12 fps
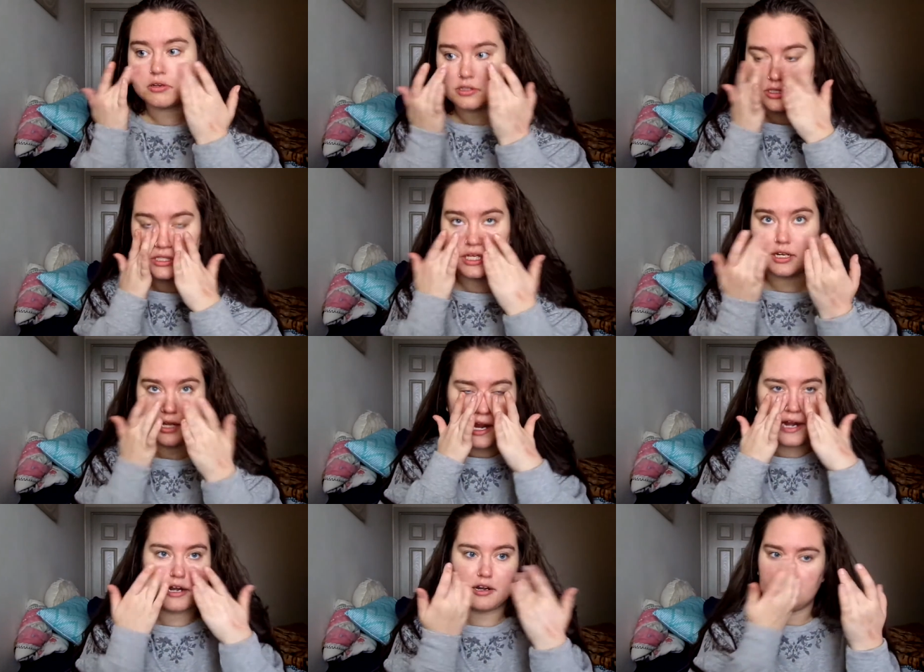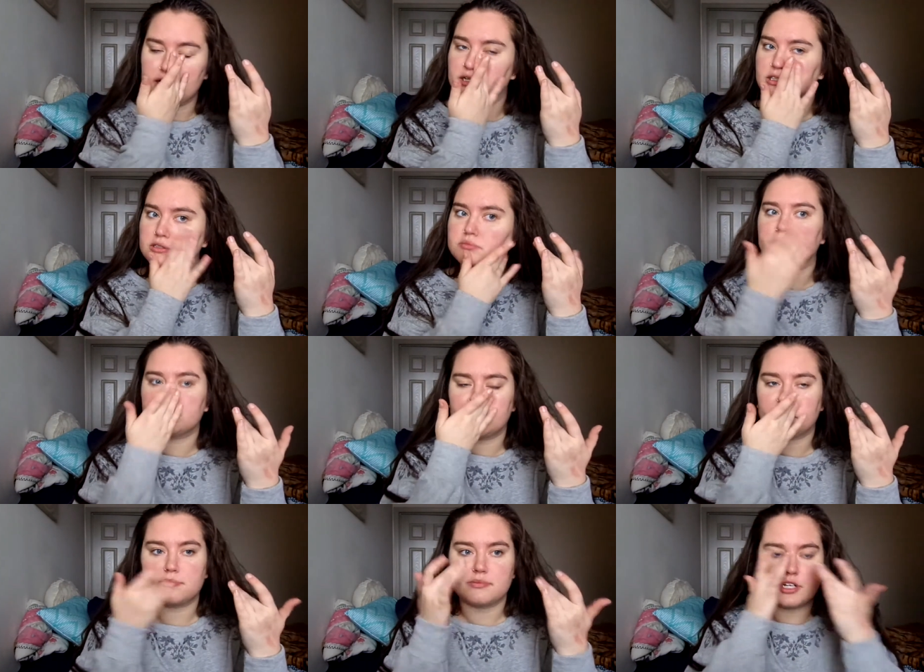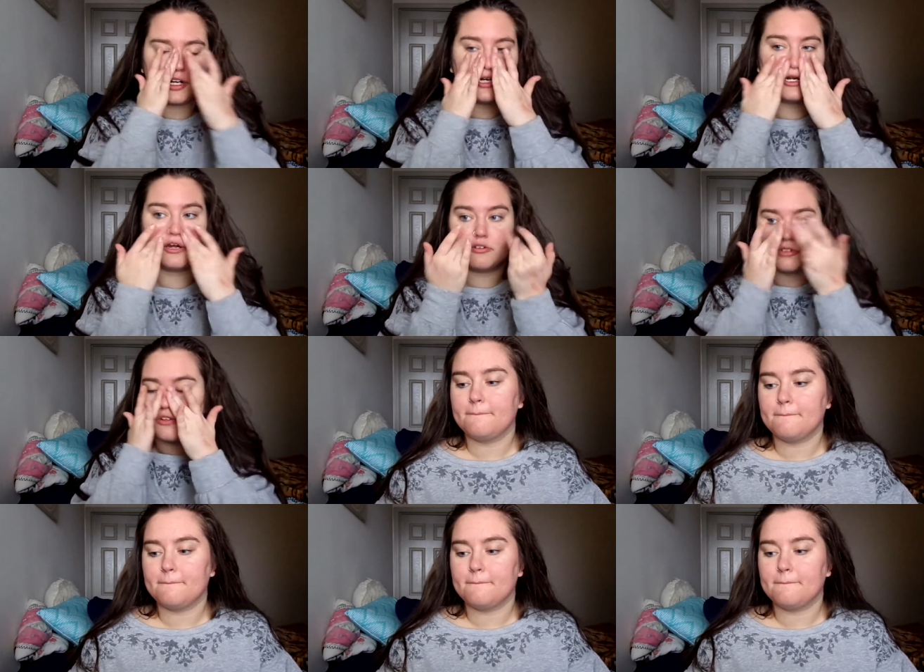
skincare is your go-to.